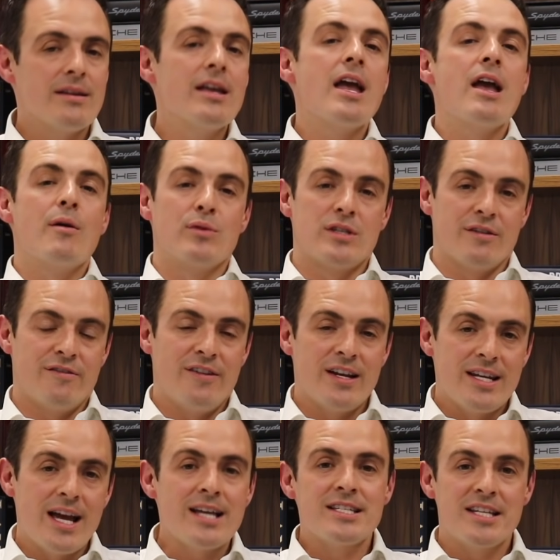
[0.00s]
It was a
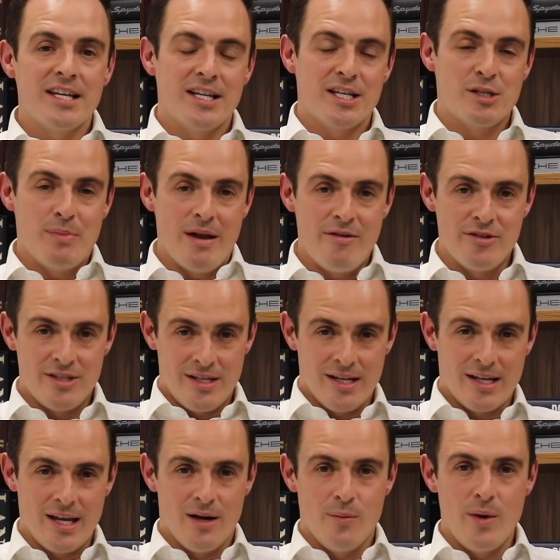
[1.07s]
fantastic experience and I
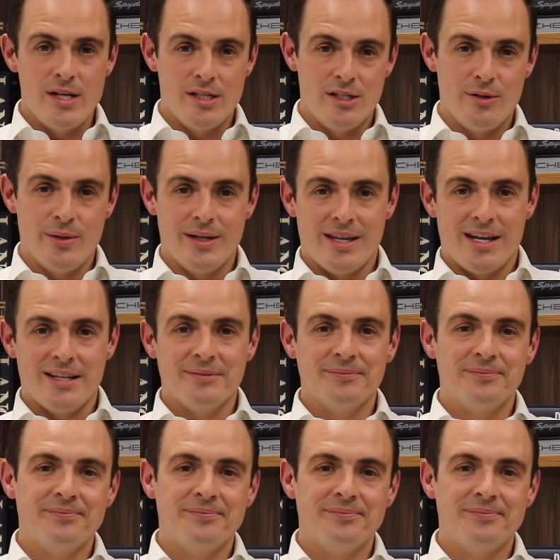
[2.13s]
can't wait to do it again.